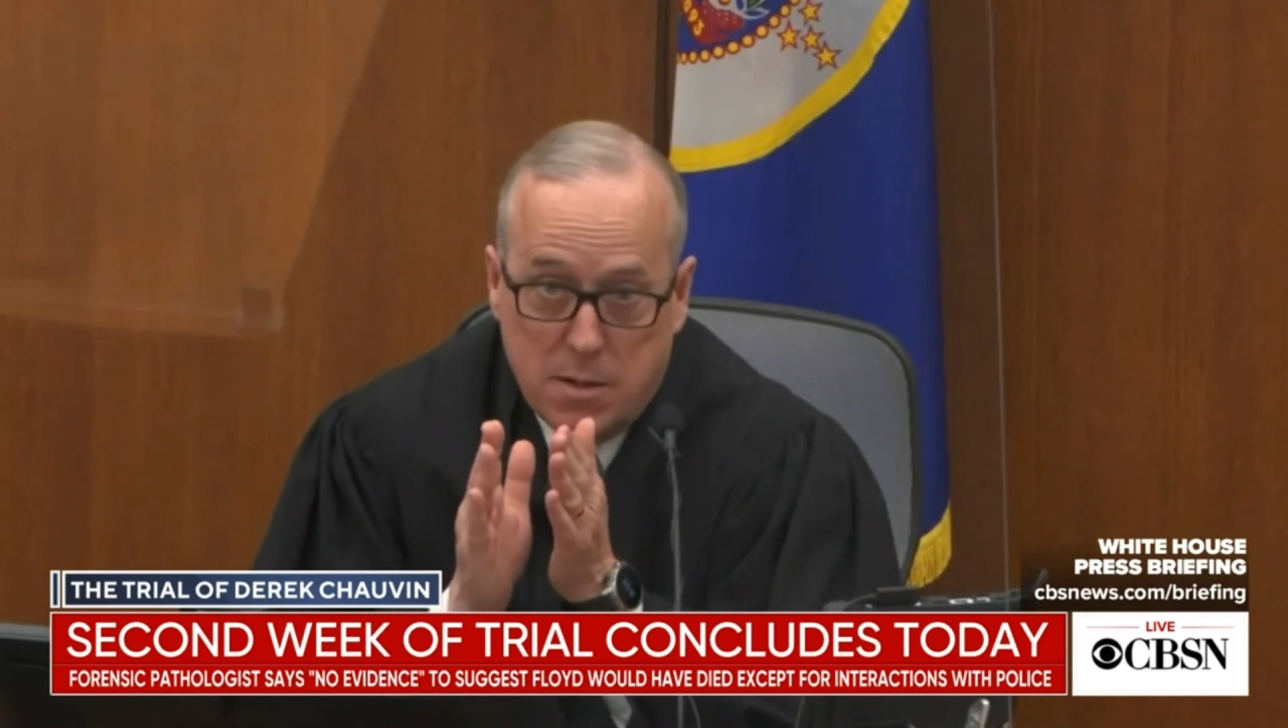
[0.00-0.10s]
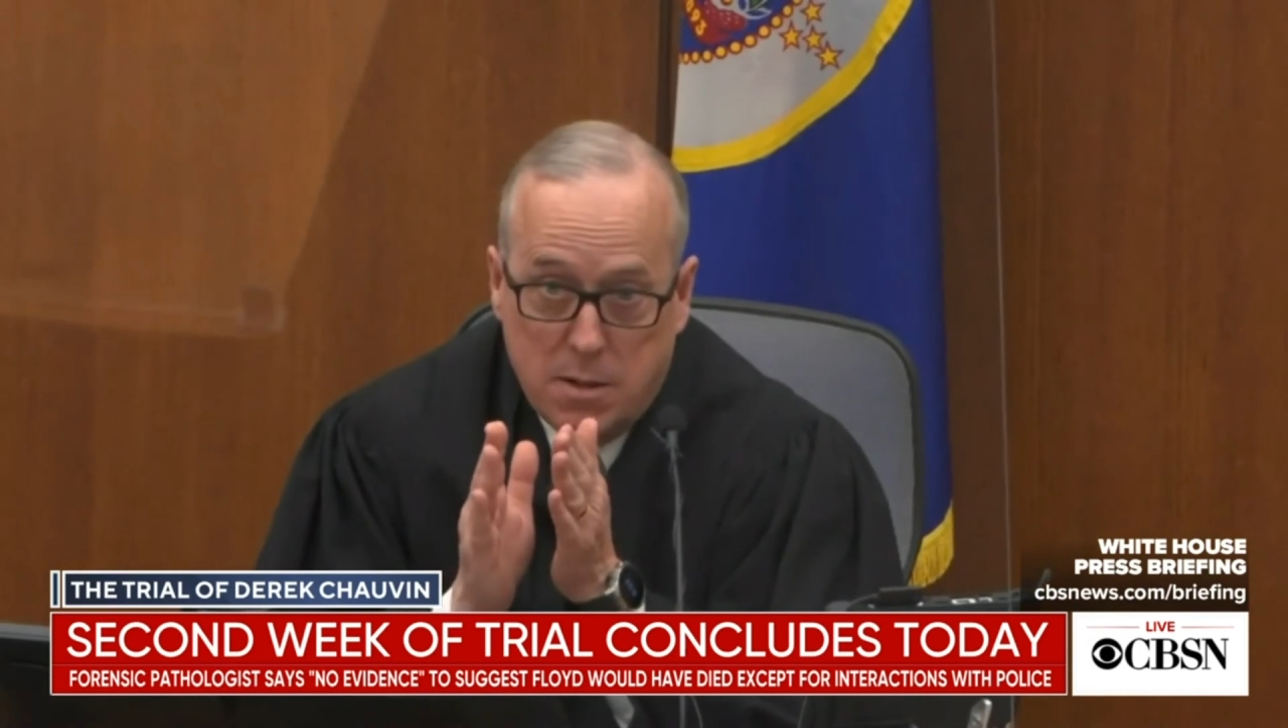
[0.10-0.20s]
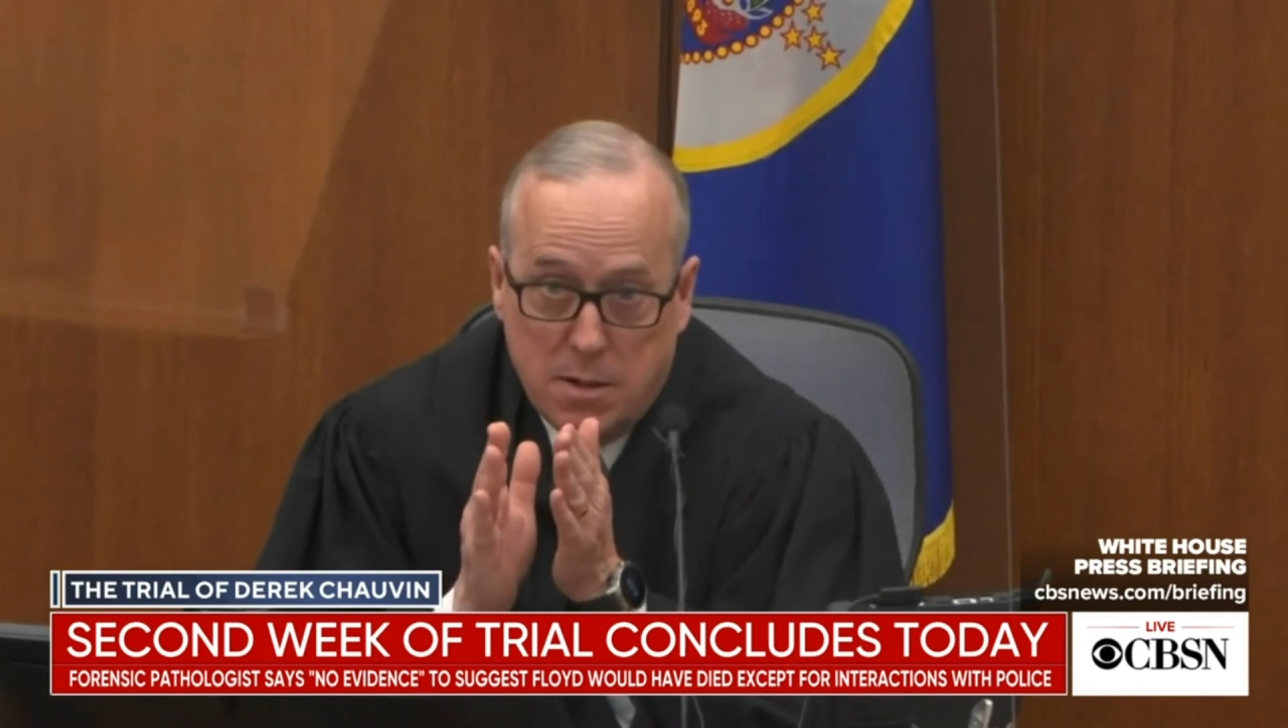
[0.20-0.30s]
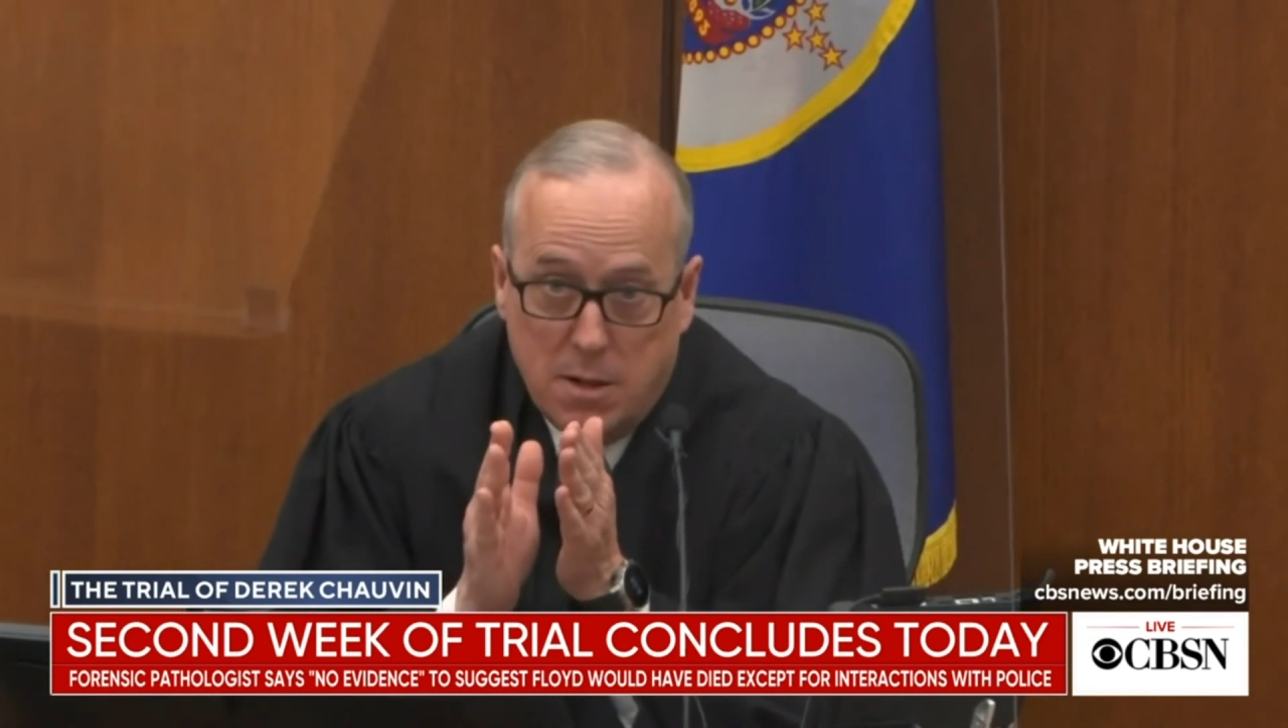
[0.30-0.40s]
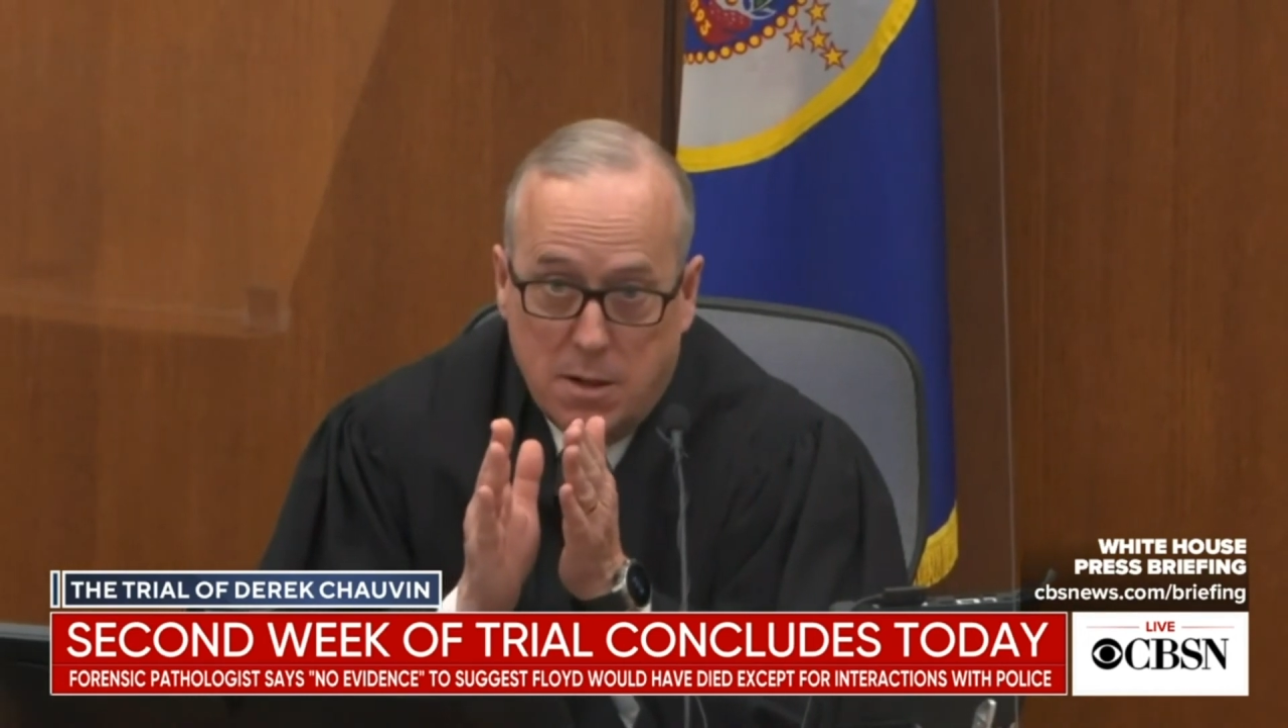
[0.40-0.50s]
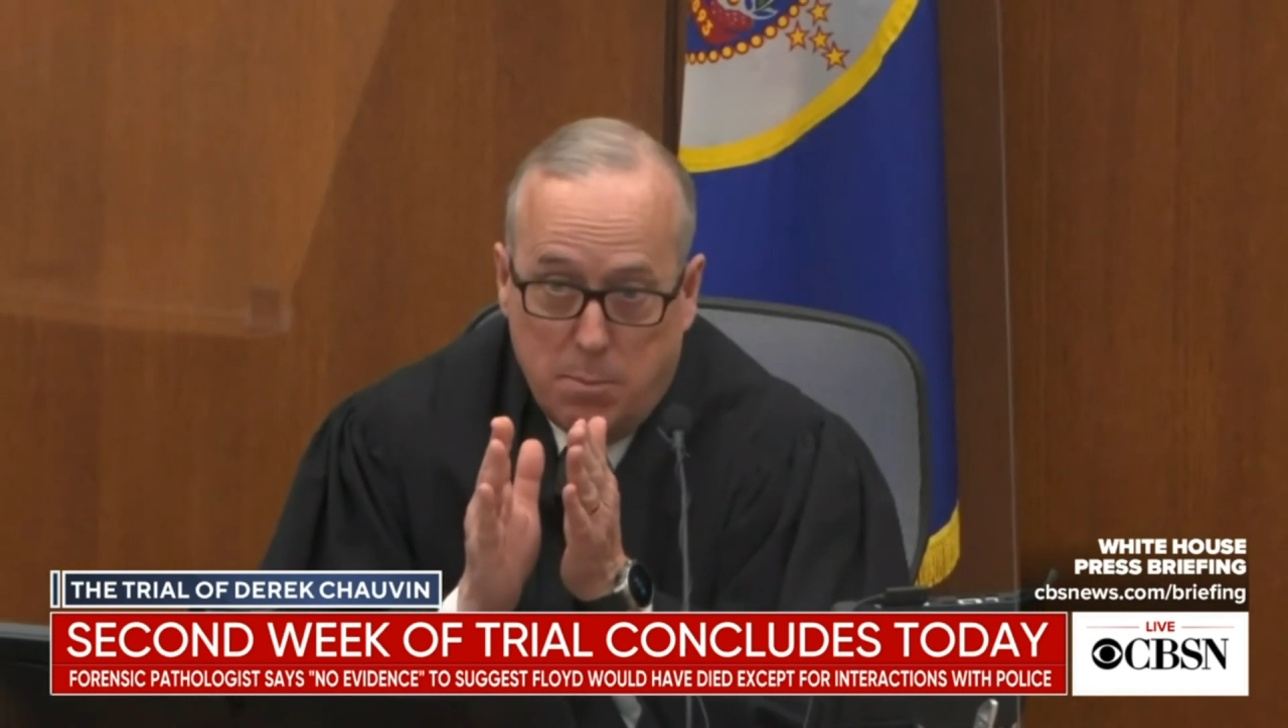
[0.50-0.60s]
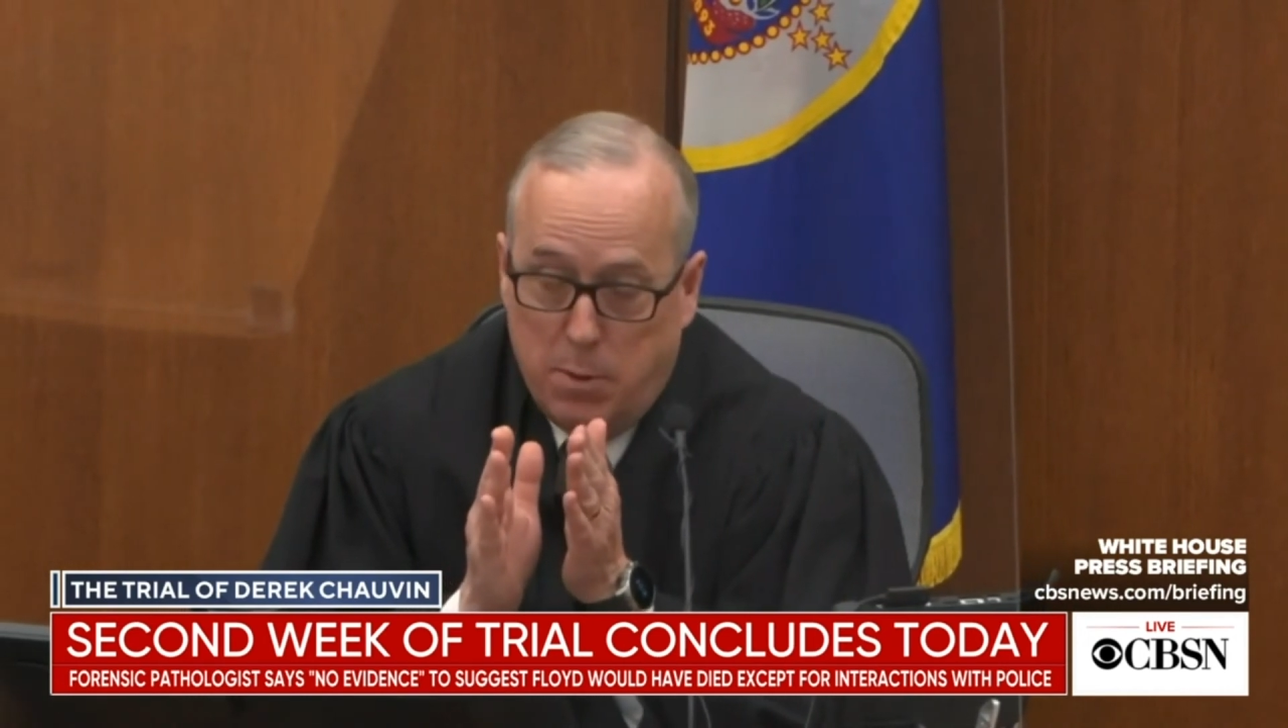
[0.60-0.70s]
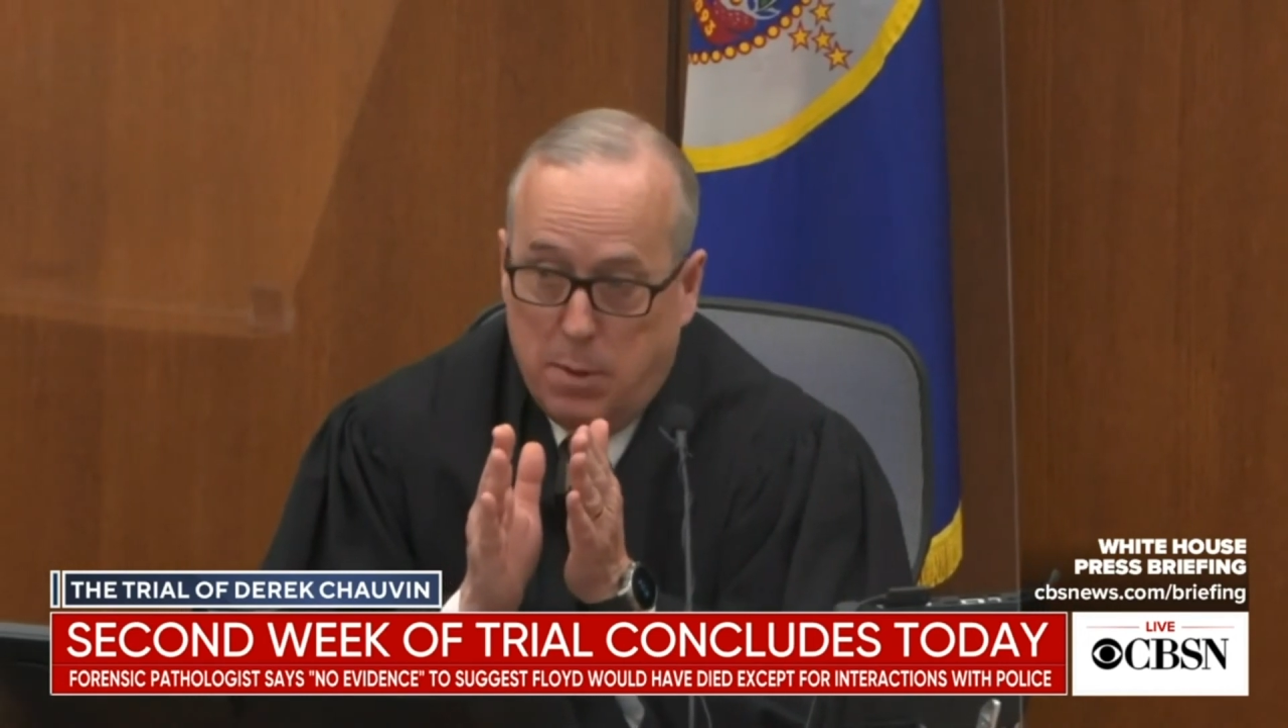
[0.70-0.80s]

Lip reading: and